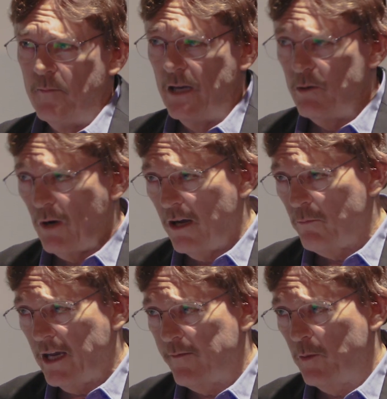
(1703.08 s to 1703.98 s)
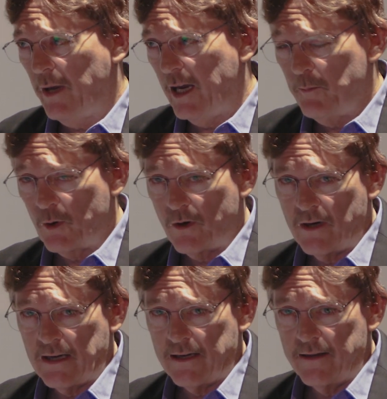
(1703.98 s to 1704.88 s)
Meanwhile, we have a
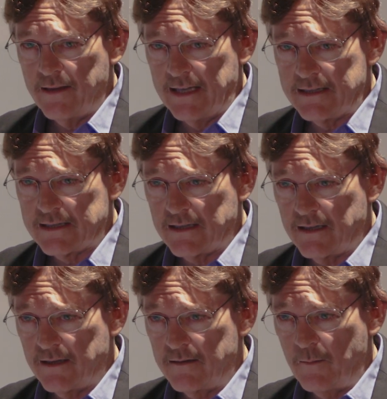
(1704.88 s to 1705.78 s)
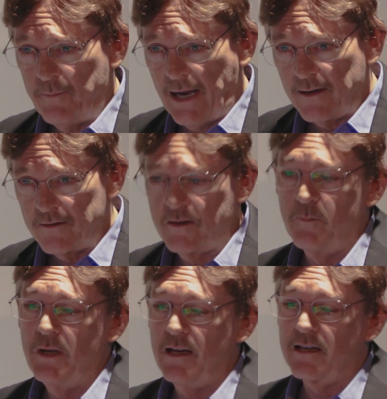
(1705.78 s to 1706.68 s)
paper that's about
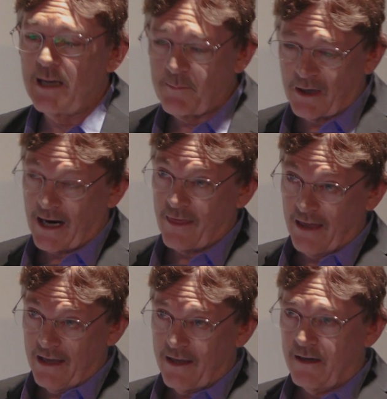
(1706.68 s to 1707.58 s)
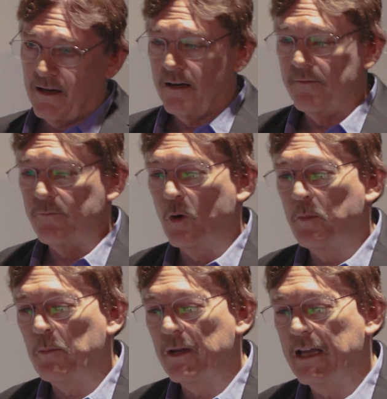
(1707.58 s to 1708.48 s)
to be accepted, I think, for
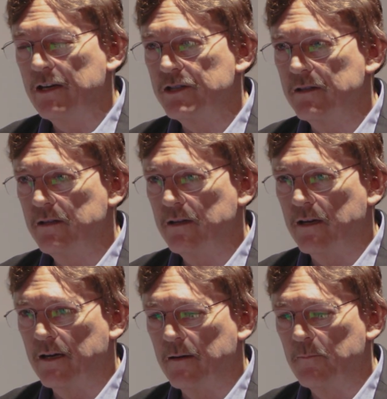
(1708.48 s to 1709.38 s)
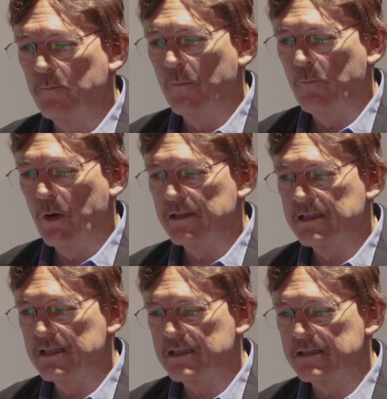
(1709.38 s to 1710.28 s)
publication, but
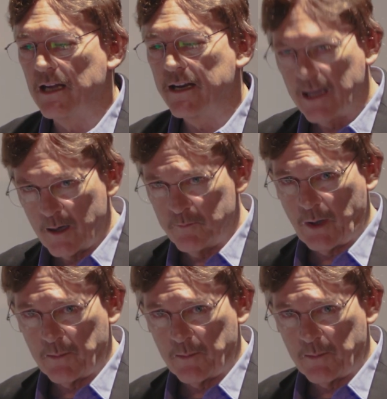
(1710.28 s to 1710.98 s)
since it's not yet